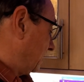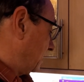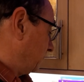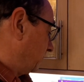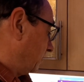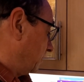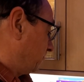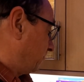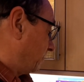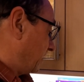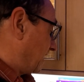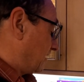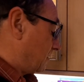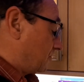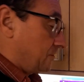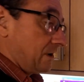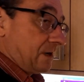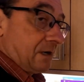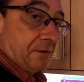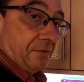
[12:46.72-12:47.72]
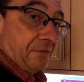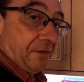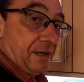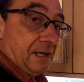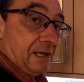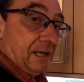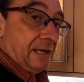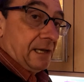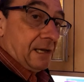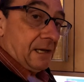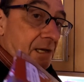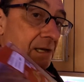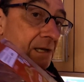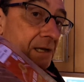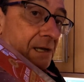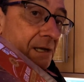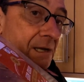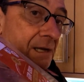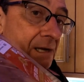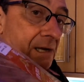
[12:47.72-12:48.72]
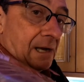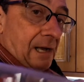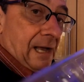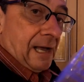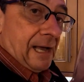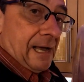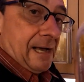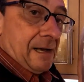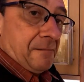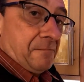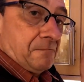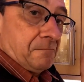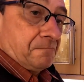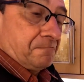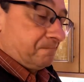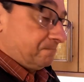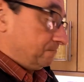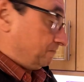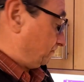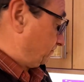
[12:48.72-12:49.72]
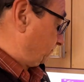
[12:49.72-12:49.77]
then I'm going to brown the um,